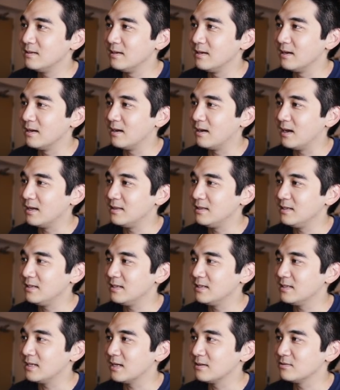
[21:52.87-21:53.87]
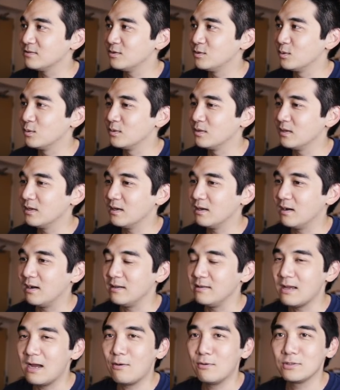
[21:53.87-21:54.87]
yeah, I think it has to go there.
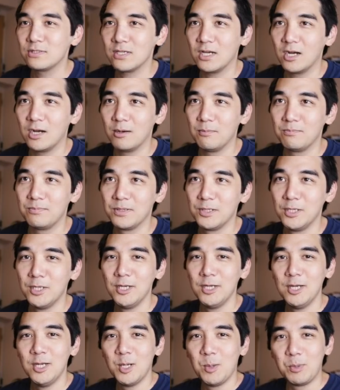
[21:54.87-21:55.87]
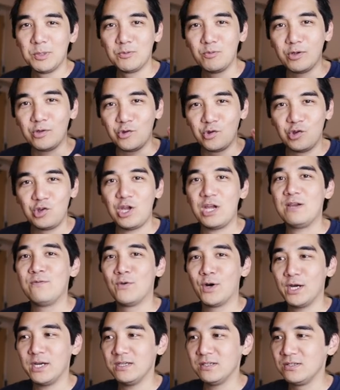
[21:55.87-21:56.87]
And now it's up between shave
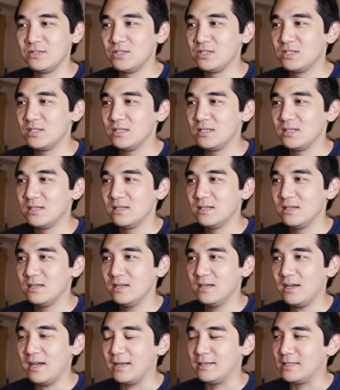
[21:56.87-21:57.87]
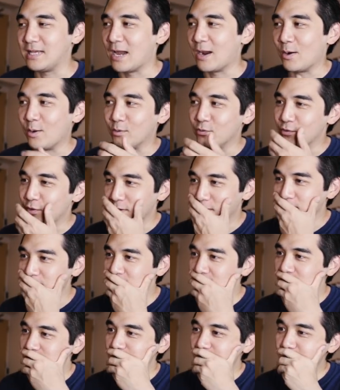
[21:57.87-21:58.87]
ice and Taro
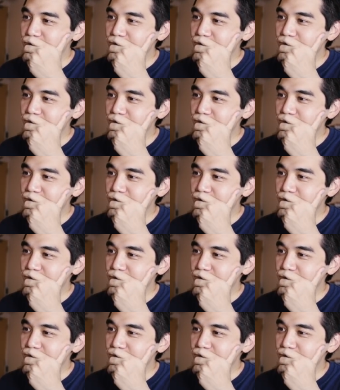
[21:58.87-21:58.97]
Chips.